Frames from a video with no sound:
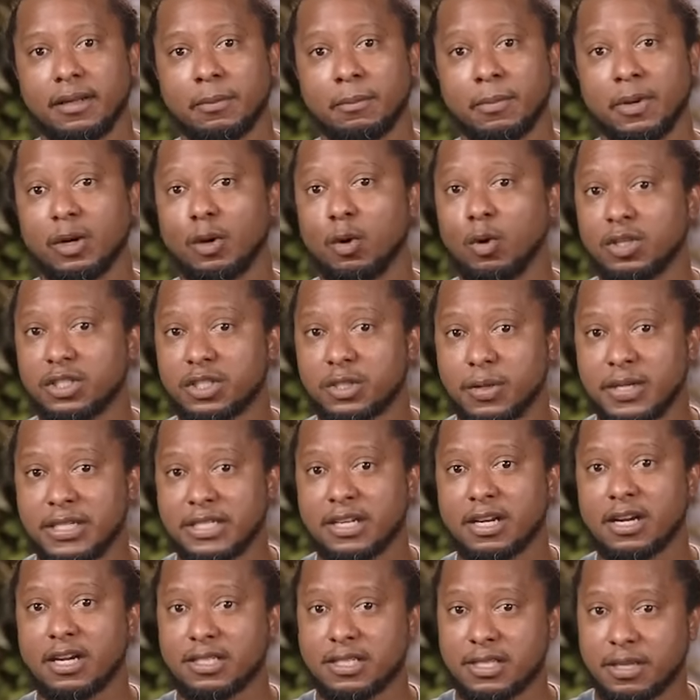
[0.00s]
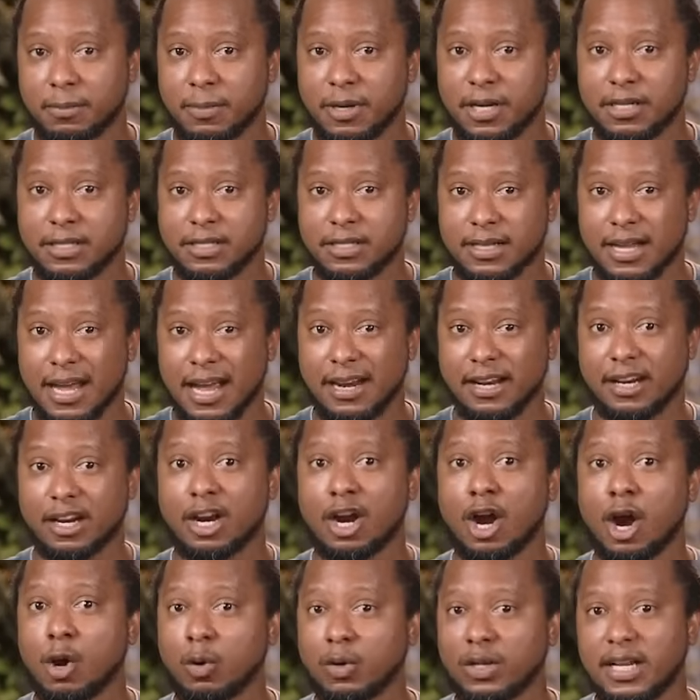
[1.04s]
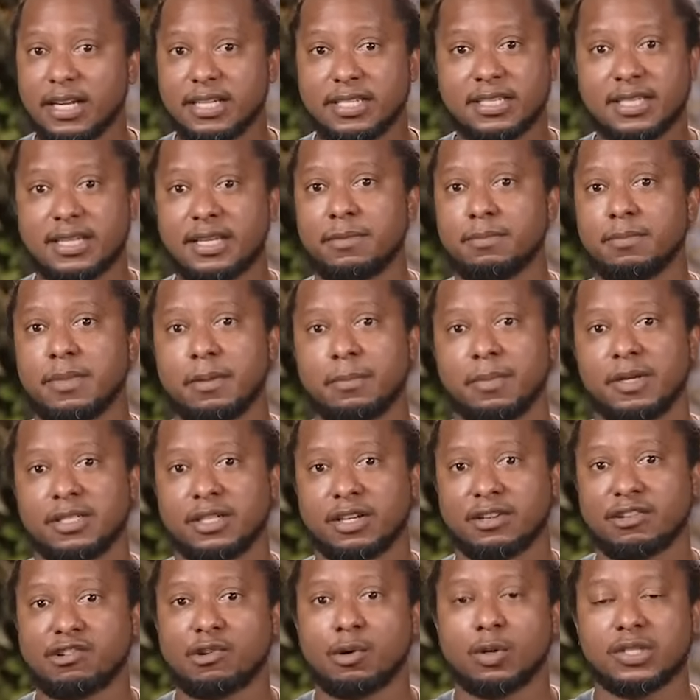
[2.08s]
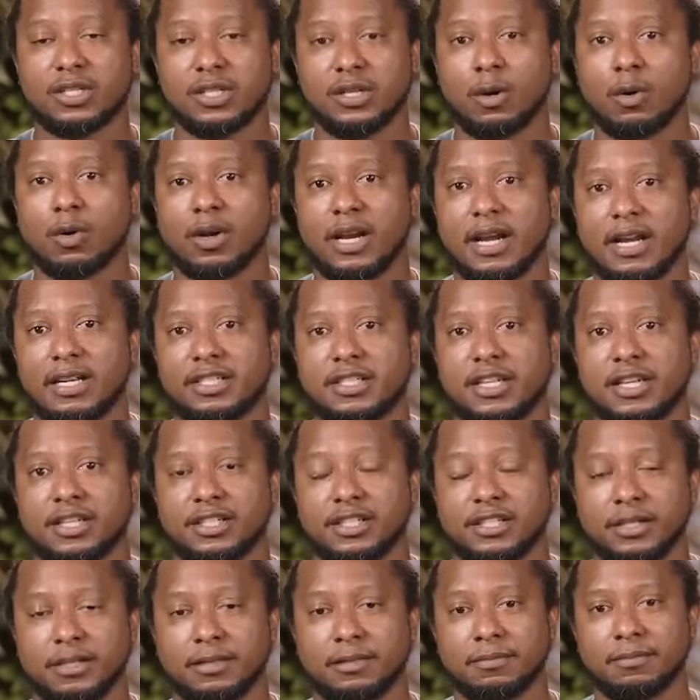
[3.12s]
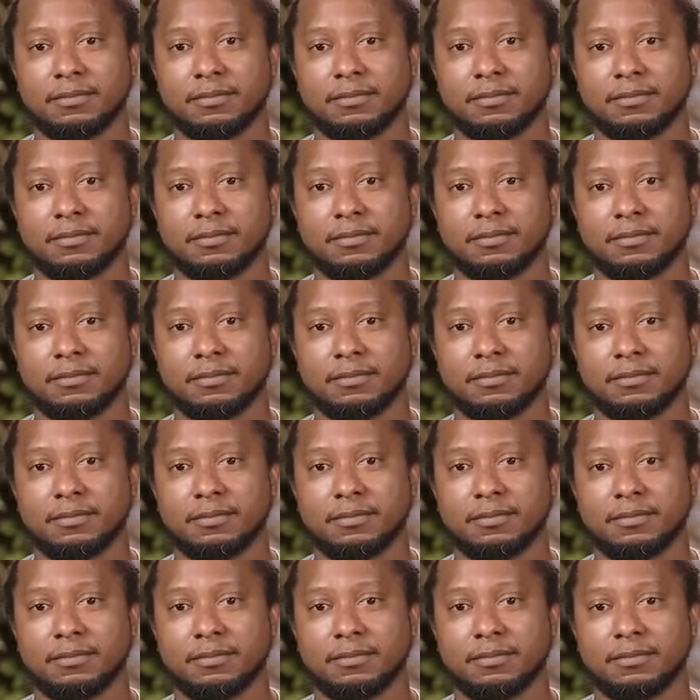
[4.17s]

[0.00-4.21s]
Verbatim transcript: but also its customers and countless team members across the organization.